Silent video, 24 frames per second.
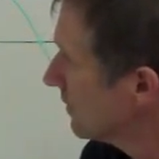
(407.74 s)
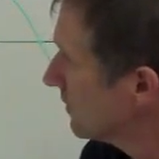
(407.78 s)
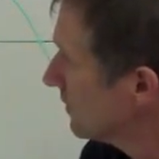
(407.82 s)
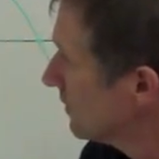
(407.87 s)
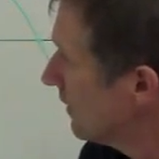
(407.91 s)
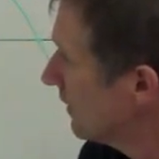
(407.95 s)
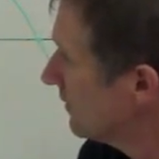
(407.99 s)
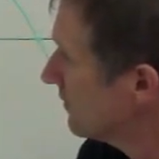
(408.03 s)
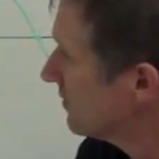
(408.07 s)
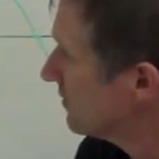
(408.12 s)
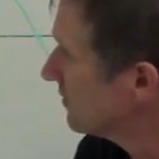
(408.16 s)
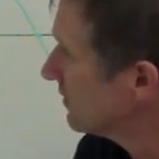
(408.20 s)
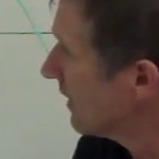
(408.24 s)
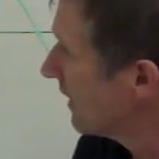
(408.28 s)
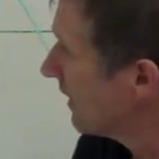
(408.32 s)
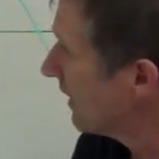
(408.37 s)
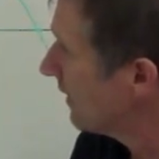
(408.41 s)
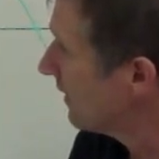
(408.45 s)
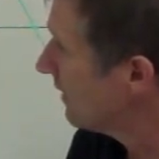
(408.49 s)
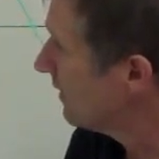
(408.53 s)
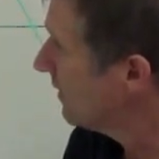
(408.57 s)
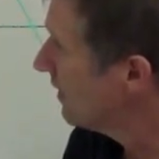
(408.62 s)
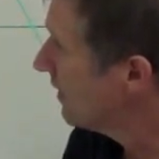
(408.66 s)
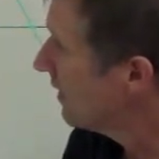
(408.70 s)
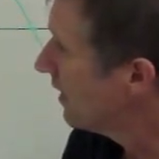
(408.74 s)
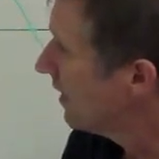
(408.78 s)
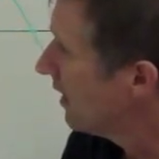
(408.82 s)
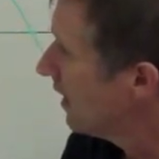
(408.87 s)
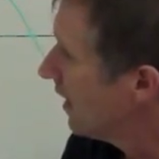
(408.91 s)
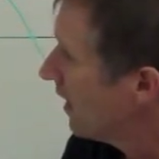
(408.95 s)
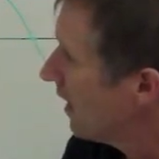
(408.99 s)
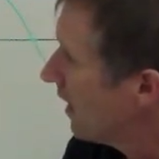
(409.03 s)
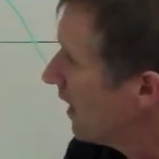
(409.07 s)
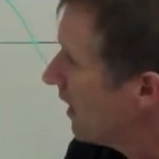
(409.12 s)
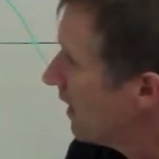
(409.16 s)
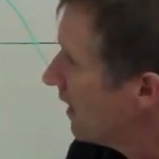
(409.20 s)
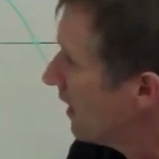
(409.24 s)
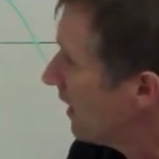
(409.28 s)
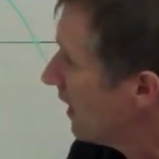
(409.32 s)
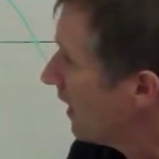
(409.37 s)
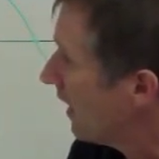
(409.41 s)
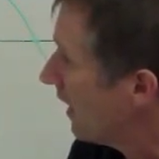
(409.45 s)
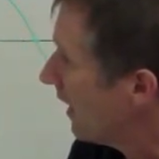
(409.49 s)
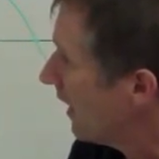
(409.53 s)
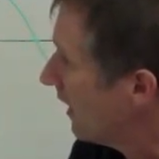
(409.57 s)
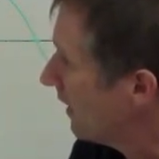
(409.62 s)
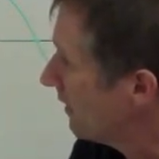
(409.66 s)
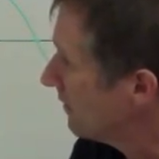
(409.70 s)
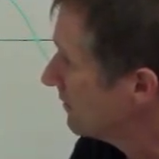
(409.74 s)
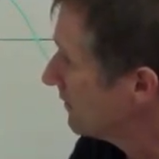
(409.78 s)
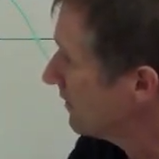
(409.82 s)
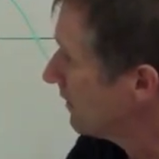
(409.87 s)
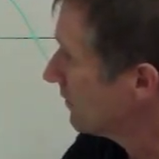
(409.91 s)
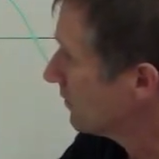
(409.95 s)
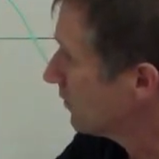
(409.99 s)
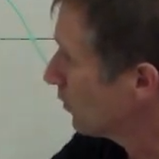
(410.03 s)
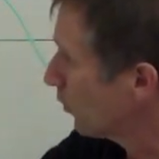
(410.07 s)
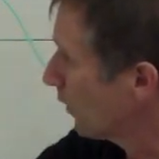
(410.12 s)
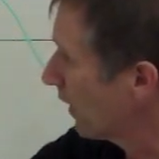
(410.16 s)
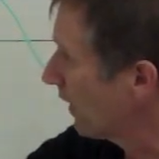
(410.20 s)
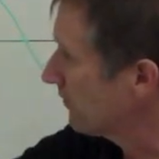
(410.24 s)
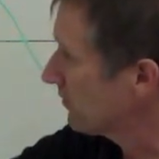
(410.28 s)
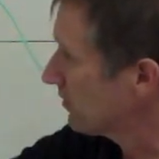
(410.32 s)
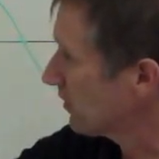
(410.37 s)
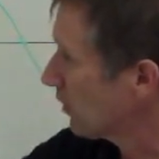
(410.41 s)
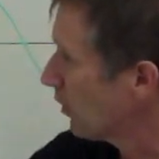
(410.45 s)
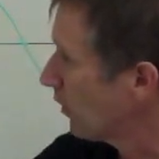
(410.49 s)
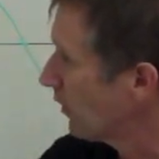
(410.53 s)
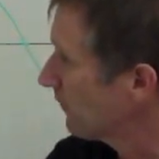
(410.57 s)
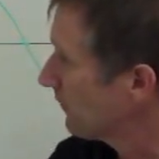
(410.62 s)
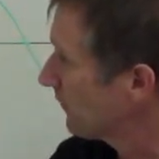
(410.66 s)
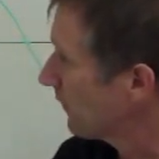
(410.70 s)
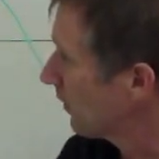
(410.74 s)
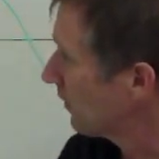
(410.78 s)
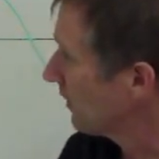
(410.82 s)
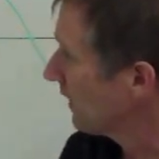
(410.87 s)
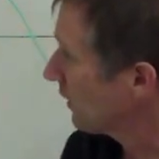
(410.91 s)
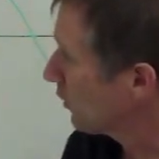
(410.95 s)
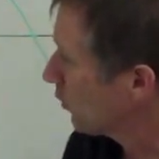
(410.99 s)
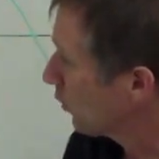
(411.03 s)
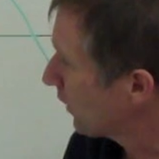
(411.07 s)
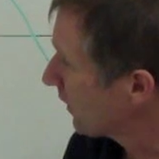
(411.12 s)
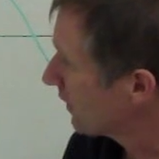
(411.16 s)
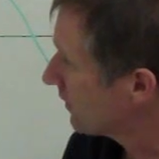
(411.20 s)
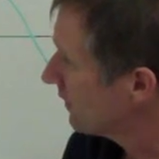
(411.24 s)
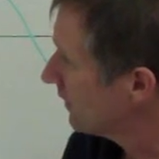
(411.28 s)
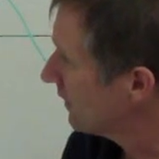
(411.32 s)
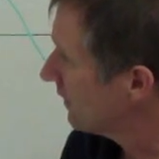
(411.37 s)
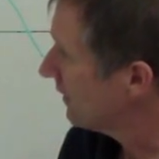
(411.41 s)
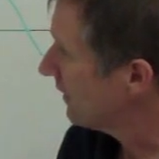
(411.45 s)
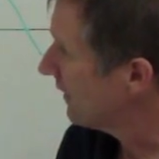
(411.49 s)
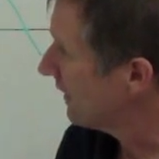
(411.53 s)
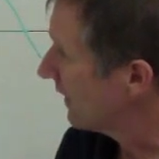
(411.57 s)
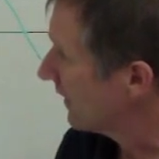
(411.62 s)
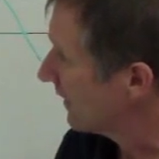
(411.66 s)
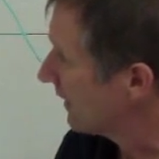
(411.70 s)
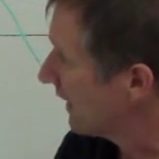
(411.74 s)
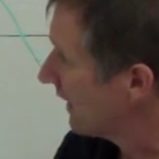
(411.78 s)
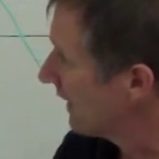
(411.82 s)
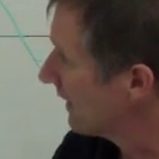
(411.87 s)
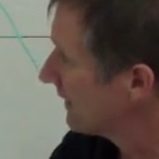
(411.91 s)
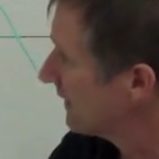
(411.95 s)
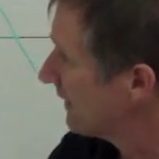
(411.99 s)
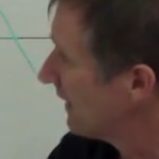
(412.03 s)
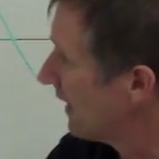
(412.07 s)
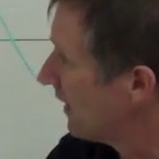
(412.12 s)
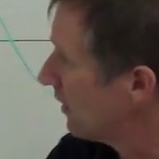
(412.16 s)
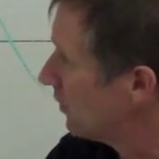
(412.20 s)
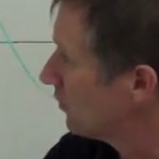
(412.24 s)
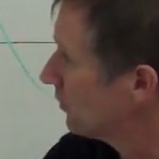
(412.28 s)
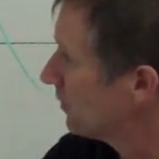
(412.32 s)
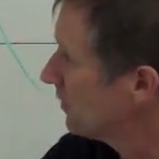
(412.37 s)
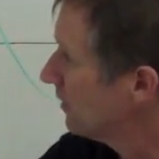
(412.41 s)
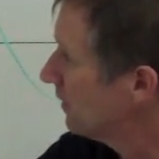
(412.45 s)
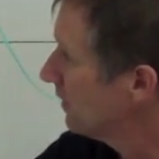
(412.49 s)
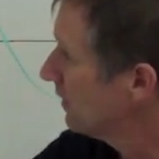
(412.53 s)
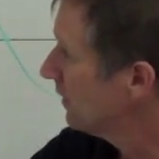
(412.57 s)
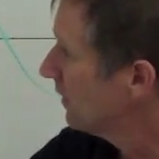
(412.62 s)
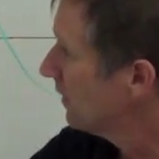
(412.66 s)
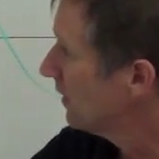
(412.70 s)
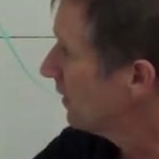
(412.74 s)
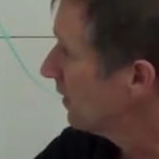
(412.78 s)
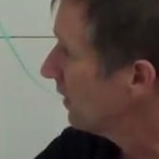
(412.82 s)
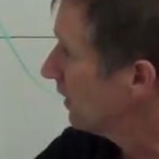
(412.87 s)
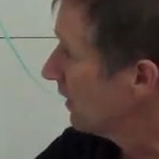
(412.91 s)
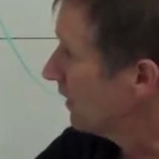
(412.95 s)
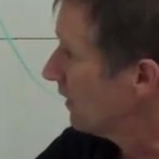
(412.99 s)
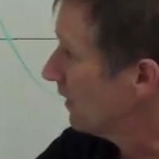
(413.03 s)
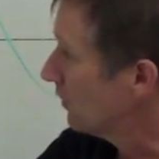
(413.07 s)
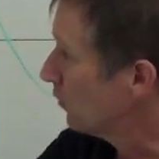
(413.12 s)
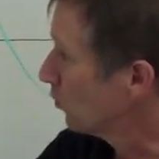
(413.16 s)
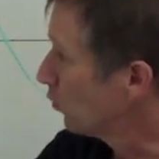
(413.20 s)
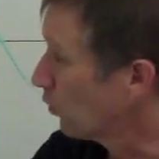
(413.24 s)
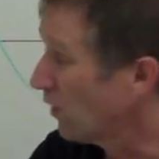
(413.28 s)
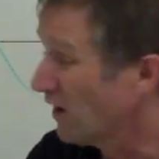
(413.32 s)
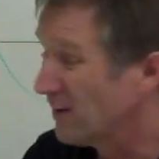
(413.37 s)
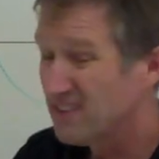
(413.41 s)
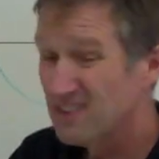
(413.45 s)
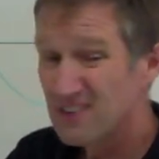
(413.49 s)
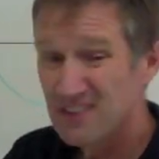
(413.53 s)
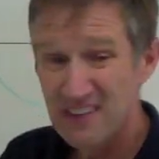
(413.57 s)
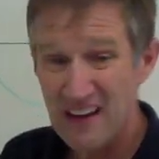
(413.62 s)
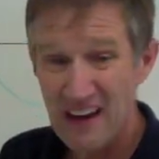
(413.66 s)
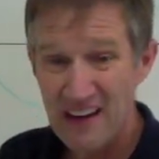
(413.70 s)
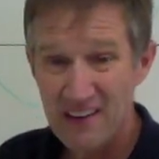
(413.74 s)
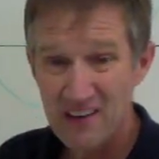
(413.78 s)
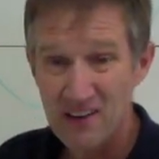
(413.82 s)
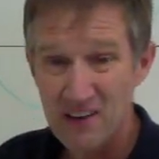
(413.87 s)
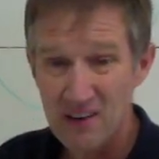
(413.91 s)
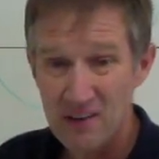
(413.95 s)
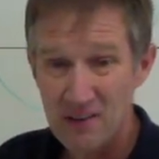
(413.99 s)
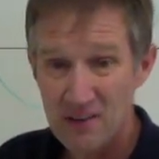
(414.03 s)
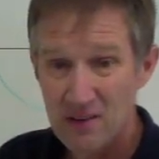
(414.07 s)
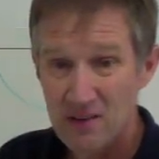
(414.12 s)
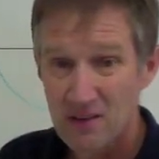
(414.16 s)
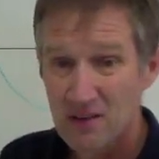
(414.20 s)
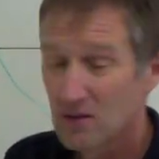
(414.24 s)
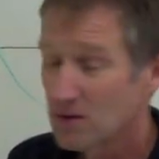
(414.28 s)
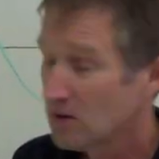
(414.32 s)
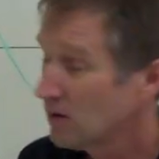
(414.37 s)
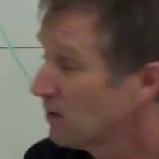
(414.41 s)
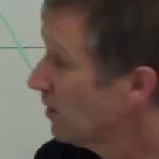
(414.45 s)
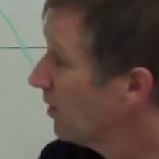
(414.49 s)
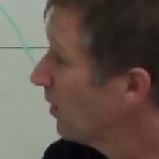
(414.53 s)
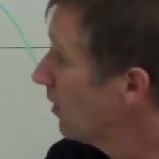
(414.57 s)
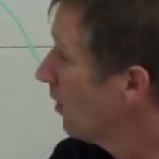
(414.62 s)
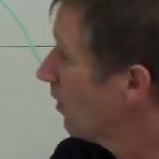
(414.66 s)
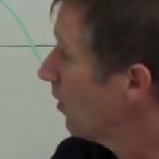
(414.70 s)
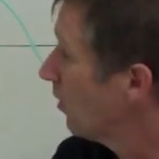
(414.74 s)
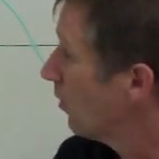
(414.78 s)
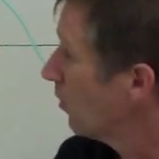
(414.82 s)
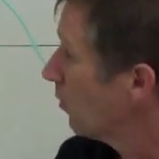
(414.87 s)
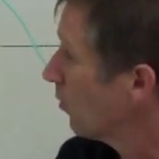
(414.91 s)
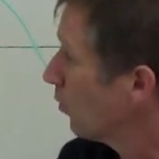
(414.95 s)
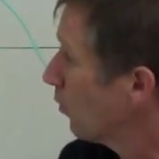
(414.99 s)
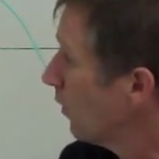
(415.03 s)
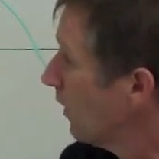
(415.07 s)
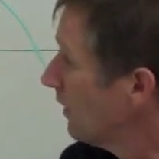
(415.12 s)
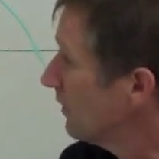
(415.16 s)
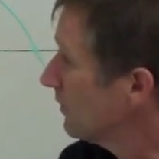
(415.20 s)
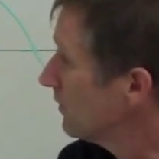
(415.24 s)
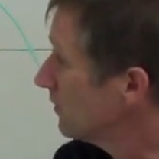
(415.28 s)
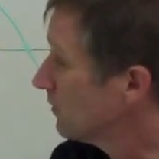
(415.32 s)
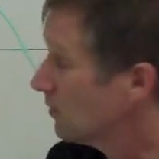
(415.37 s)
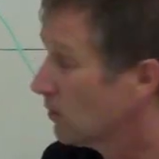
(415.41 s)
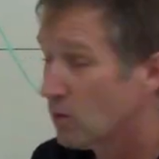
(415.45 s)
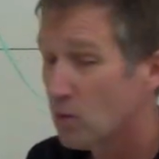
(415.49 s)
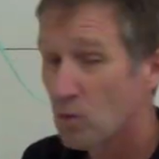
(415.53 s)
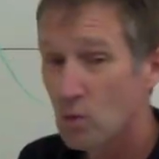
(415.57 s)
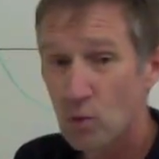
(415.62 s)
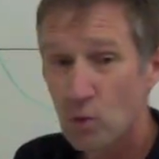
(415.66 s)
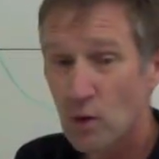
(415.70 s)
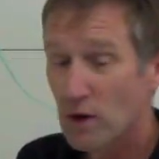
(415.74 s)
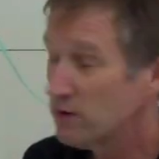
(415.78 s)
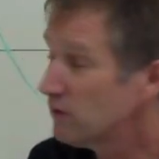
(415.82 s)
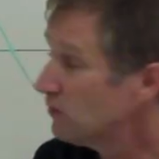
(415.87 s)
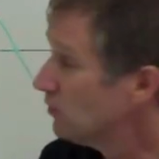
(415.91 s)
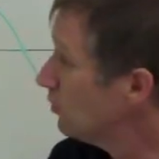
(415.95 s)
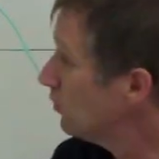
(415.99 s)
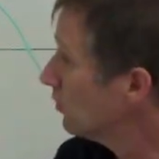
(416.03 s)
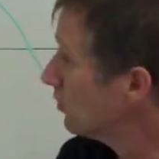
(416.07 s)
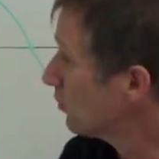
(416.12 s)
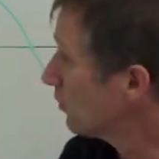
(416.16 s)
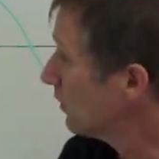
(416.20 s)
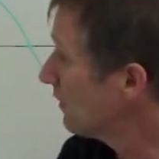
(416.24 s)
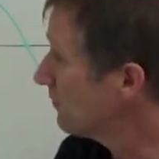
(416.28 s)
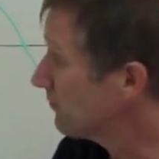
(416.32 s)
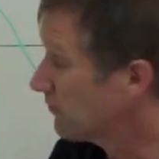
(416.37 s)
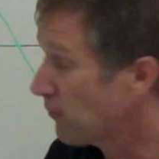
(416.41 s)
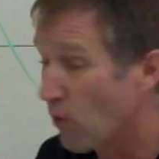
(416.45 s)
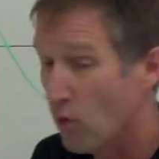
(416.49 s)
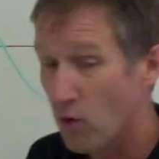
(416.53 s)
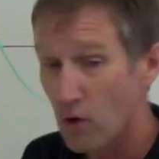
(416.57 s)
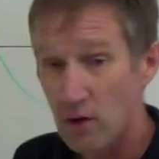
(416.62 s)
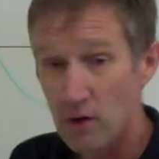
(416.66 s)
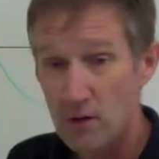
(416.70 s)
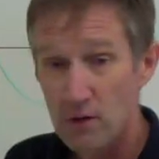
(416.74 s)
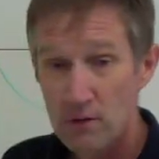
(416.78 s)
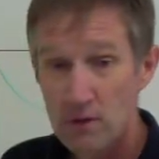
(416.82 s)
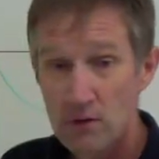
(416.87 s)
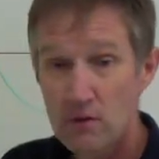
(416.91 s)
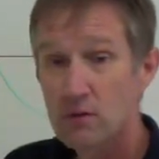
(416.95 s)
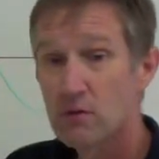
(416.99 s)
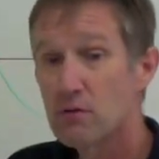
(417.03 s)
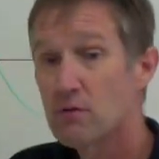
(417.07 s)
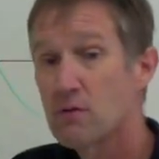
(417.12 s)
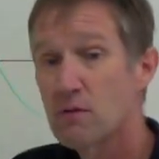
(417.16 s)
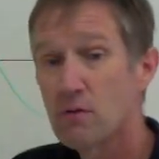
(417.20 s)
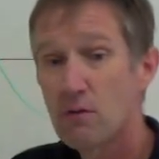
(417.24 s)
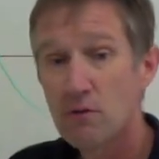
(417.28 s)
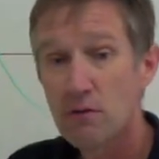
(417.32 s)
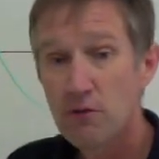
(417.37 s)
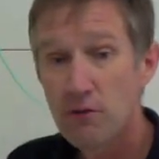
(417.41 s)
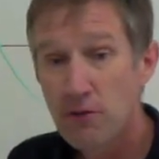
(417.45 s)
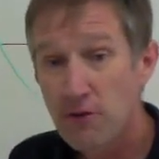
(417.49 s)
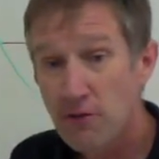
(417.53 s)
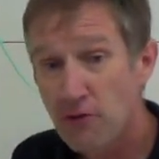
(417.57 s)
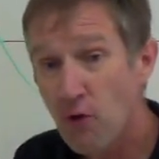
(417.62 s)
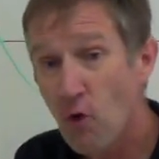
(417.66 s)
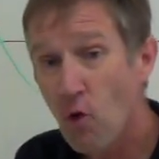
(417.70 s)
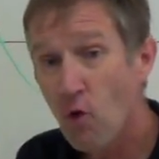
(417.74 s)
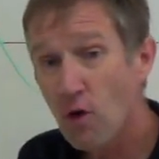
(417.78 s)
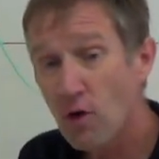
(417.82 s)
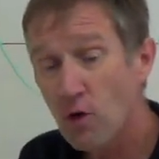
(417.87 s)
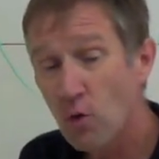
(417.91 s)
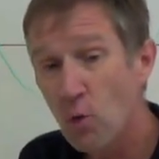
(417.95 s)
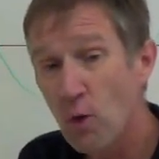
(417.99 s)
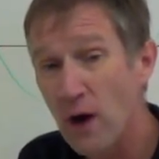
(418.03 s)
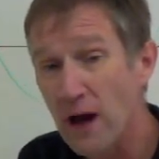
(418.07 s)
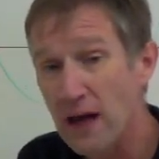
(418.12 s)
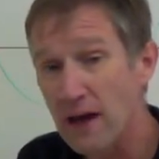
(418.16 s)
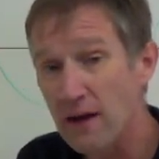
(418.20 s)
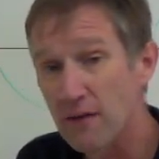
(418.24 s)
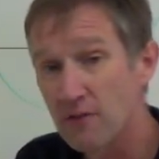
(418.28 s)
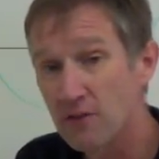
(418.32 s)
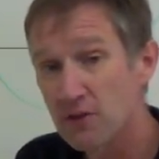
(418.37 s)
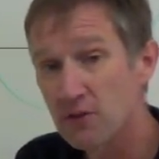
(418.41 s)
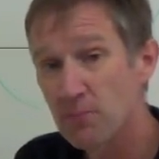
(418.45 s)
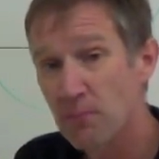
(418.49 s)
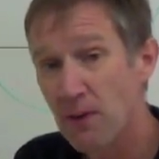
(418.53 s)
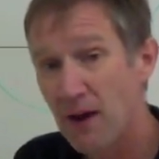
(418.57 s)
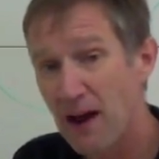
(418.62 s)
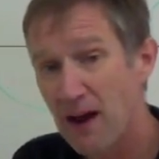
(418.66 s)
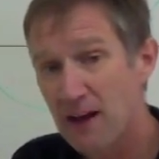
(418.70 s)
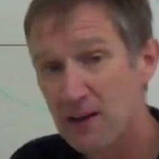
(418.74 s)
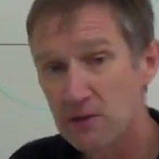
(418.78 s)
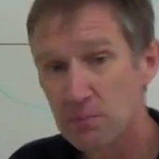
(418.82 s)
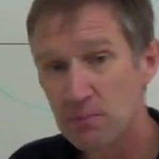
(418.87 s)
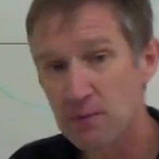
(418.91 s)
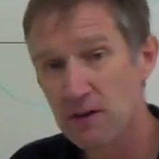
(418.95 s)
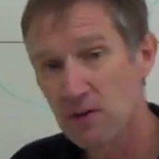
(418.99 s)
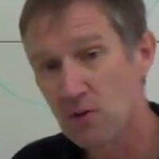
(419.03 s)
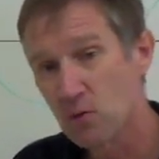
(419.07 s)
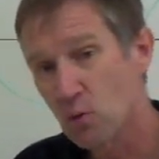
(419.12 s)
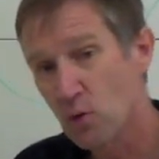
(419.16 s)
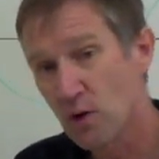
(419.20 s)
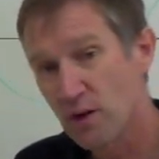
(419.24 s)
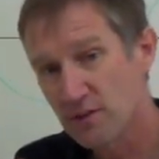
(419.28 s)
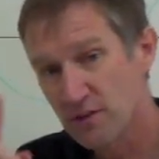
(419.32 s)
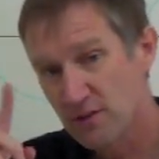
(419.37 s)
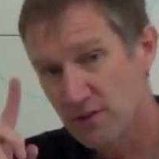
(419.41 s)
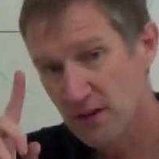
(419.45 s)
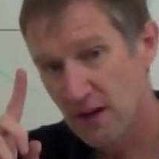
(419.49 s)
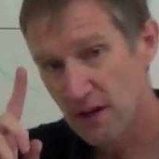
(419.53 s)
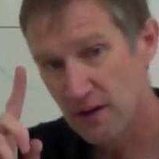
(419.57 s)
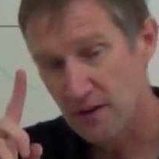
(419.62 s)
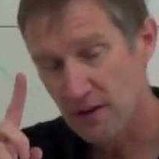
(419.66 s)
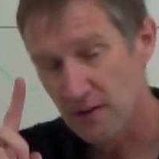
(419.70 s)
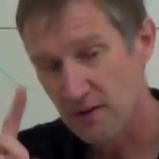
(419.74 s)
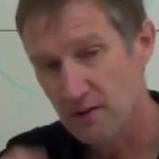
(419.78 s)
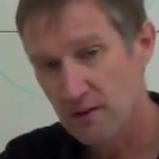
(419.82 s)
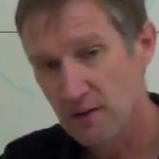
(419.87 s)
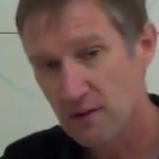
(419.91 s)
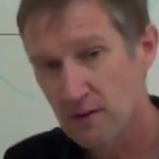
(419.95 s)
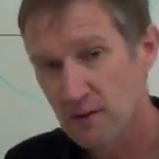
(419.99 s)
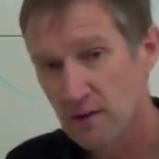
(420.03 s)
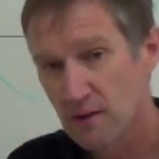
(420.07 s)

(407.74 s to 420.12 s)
let's say uh, the waves are going fairly quickly, and I count in one second, one, one, two, three, four. Four waves pass me in one second.